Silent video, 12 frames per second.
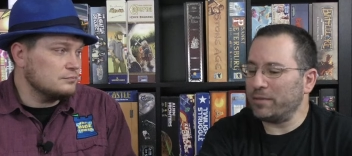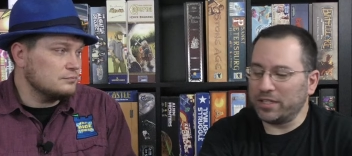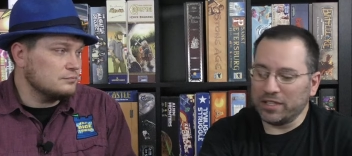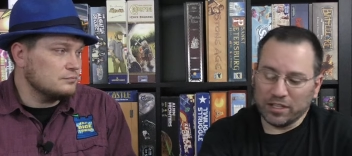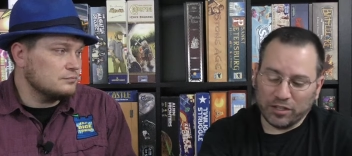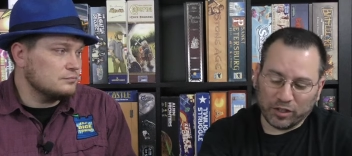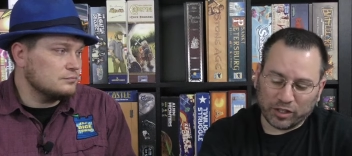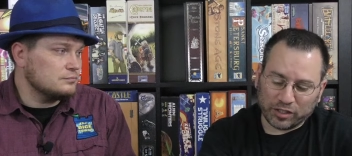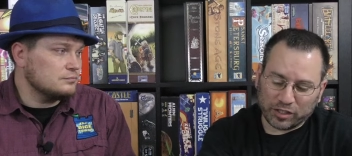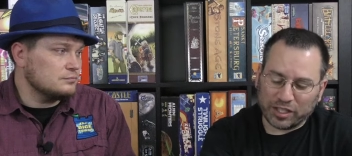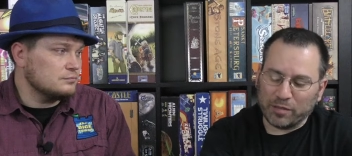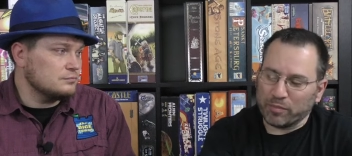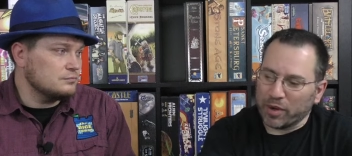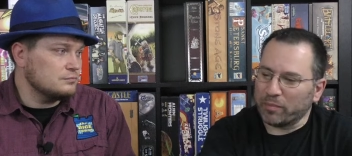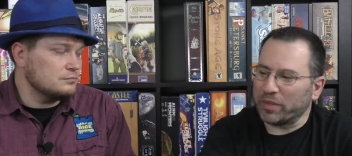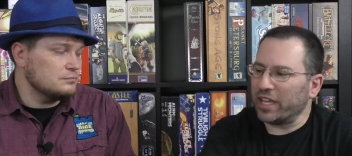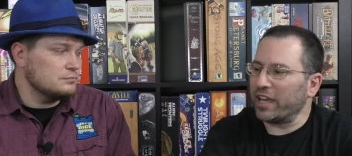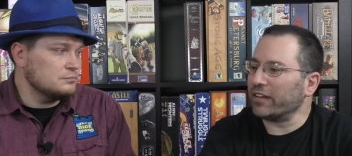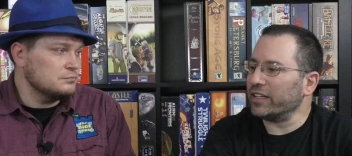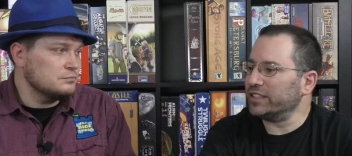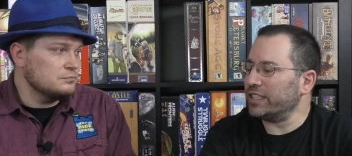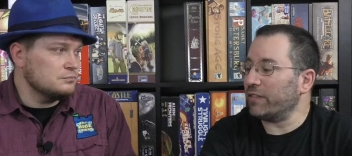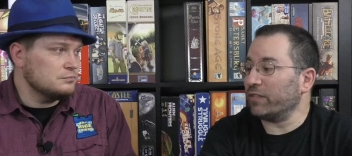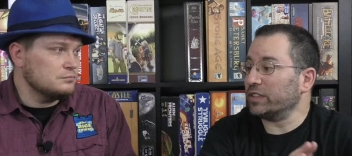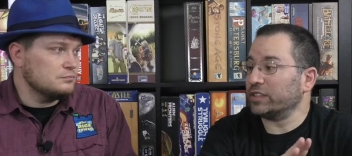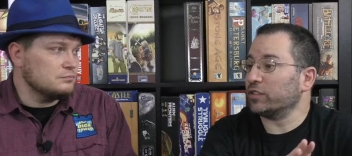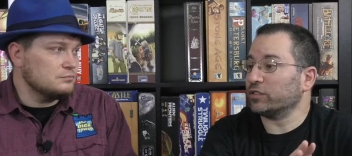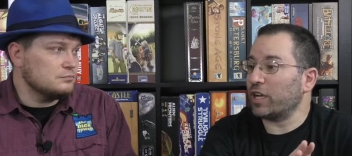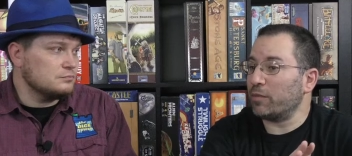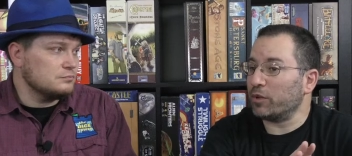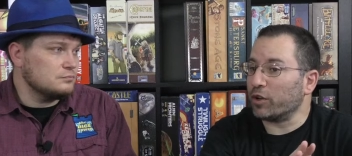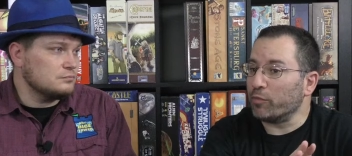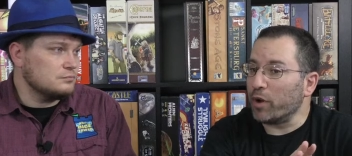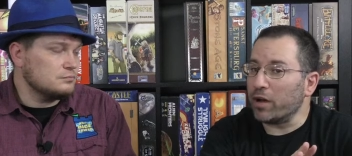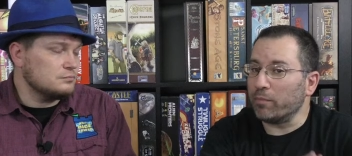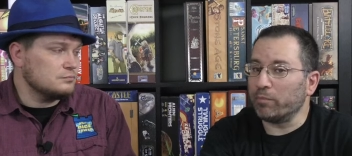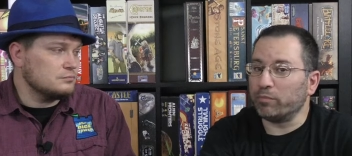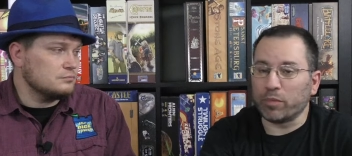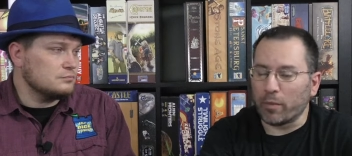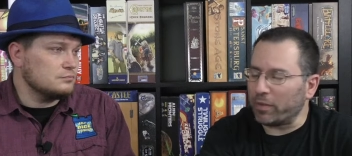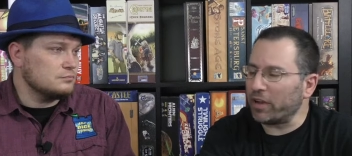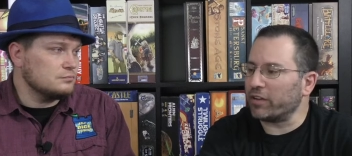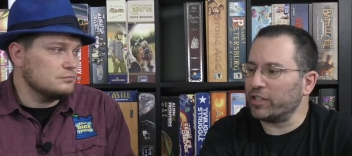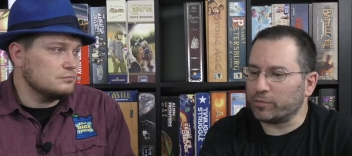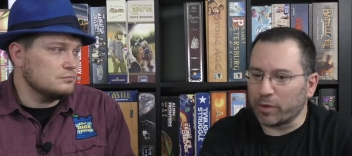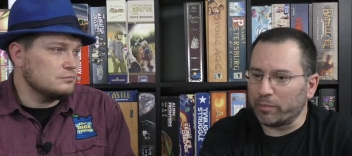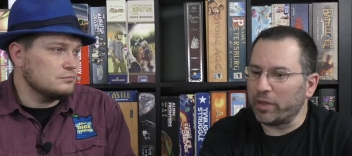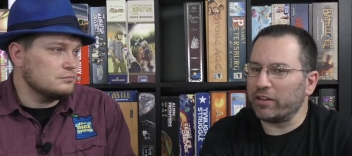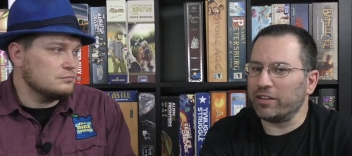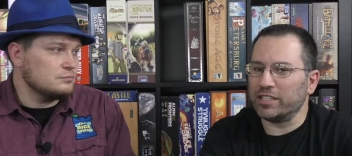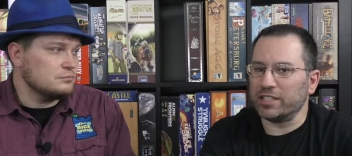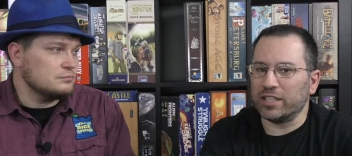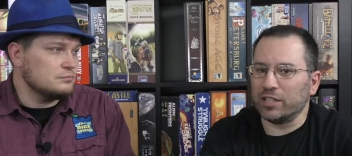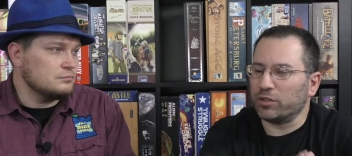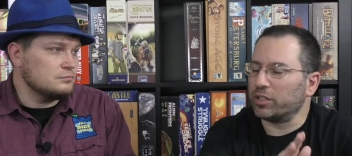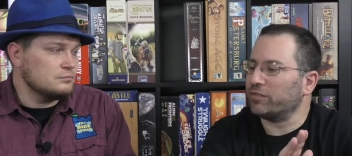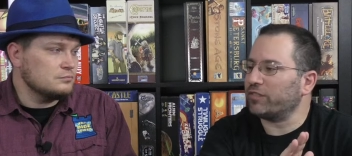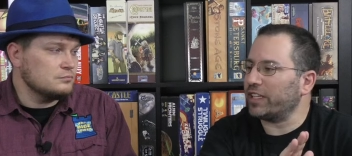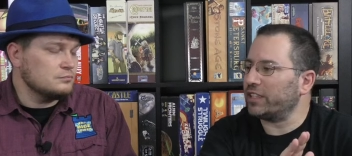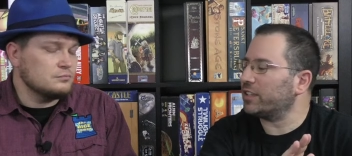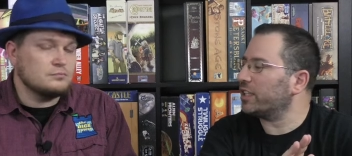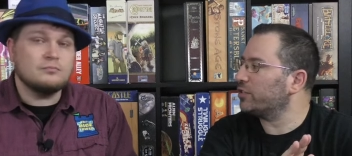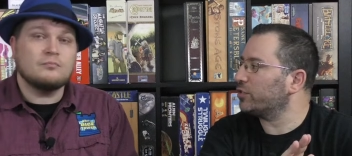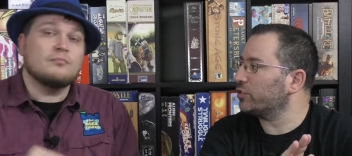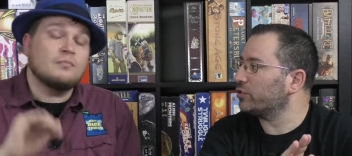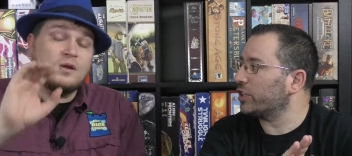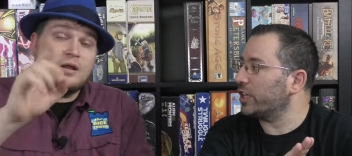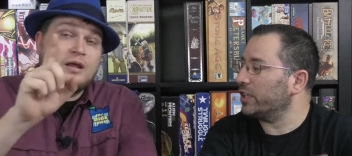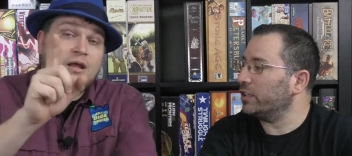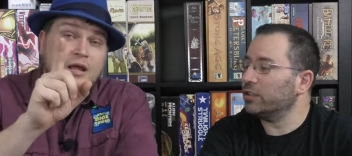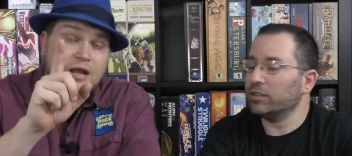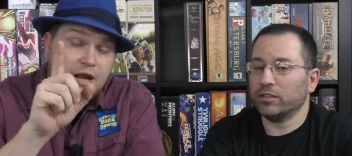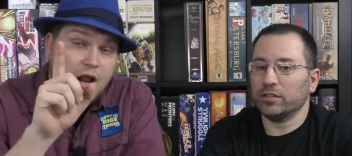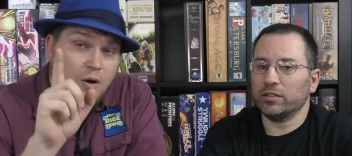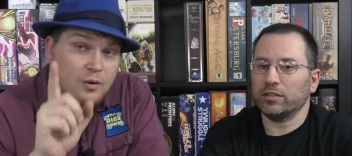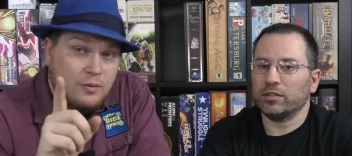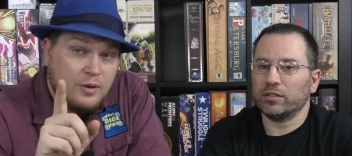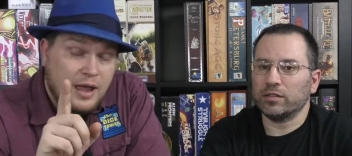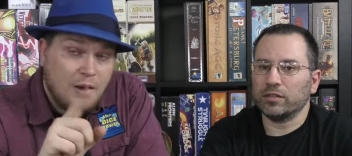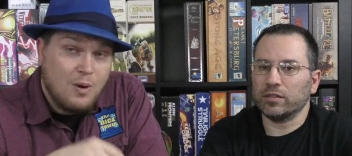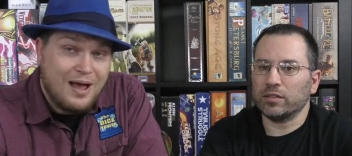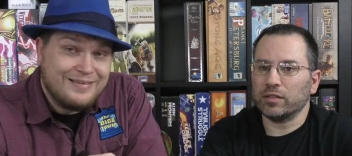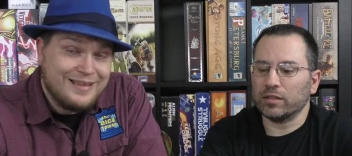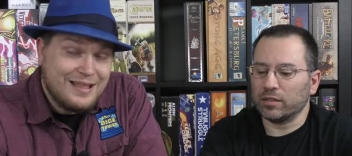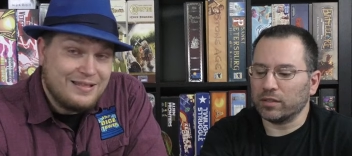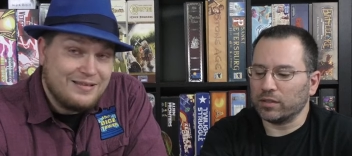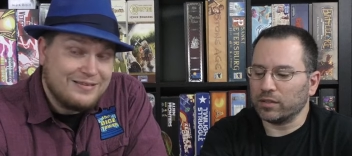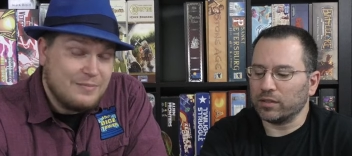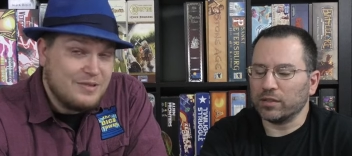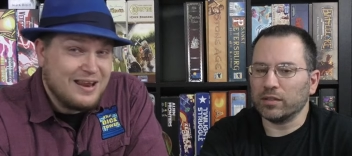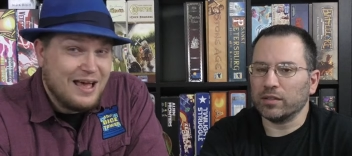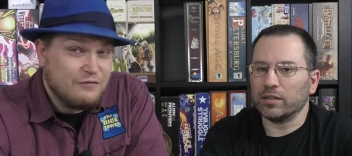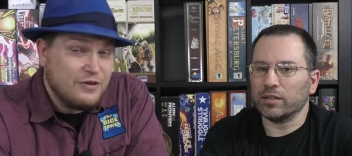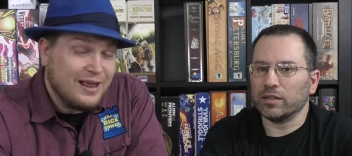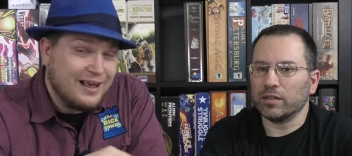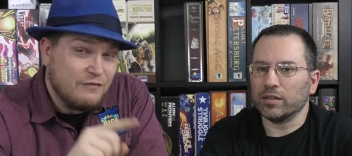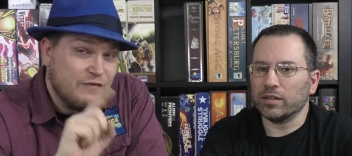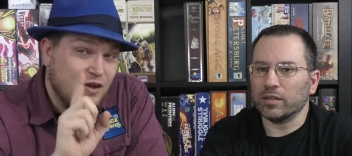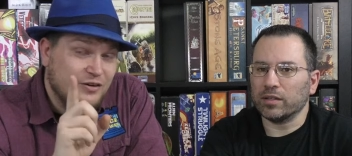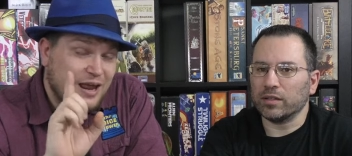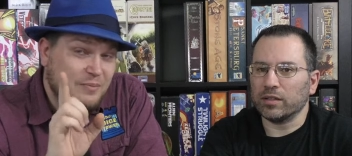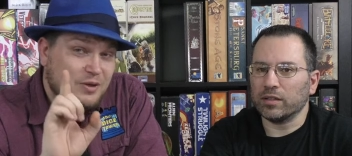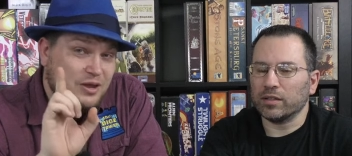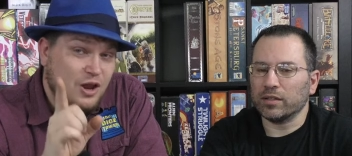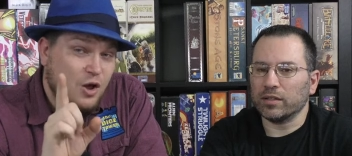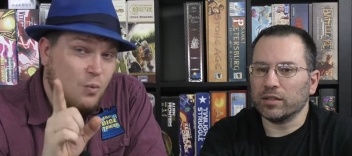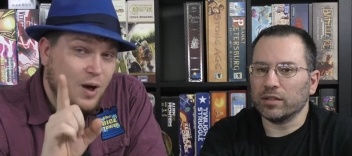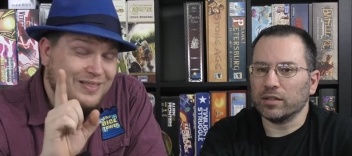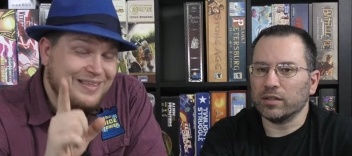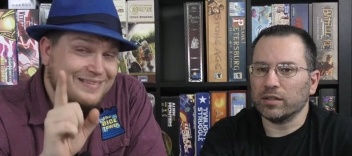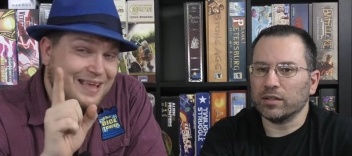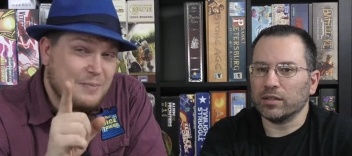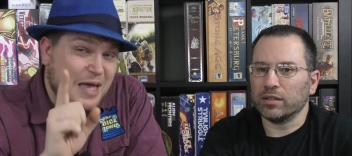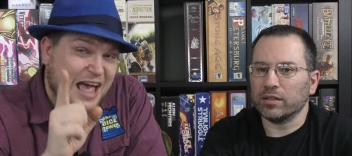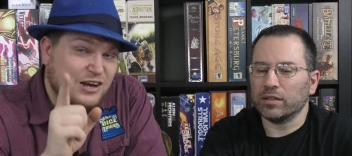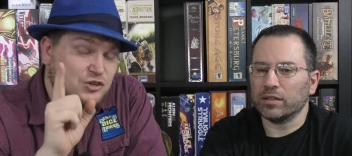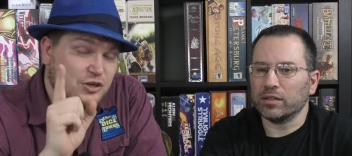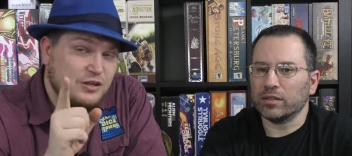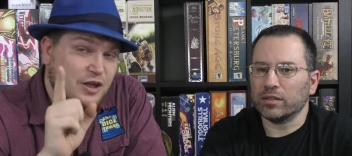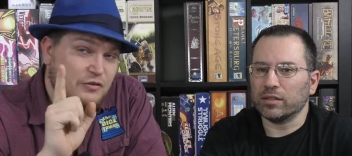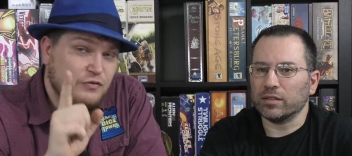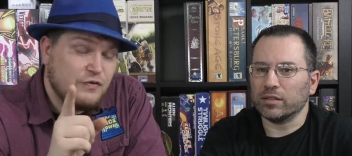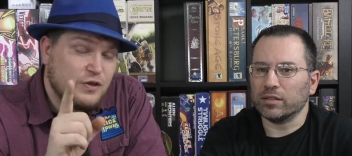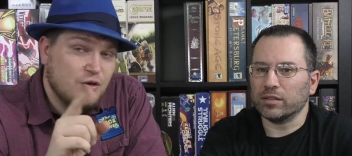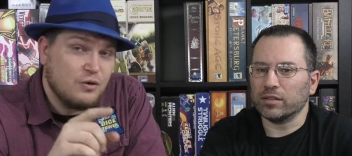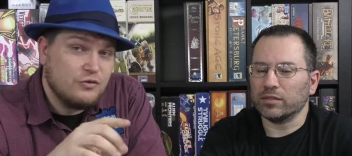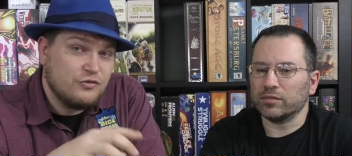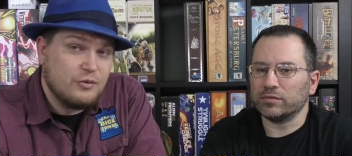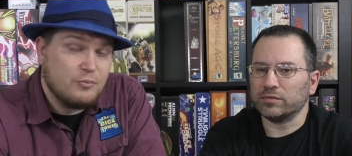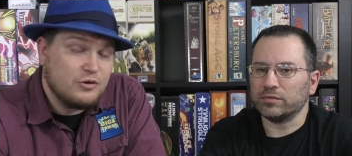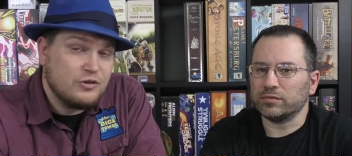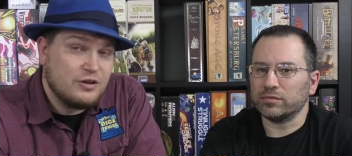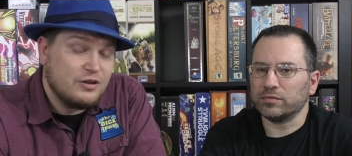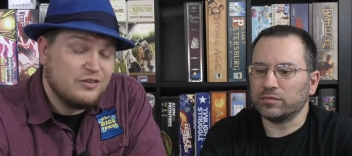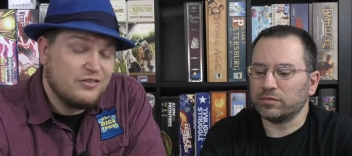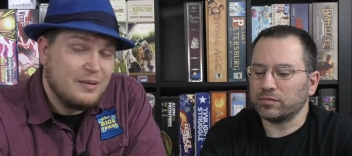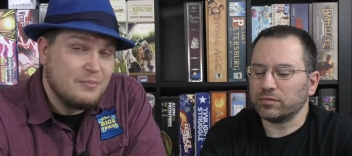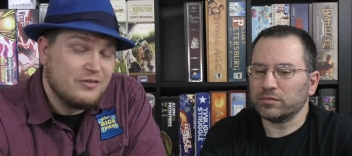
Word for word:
Speaker 1: mean, you could just keep bumping Ares every single time you could bump, bump Ares, bump Ares, and then you could fight things for free.
Speaker 2: You know, and why I said that this game did not feel like a Feld game, you know what? This game actually does feel similar to the same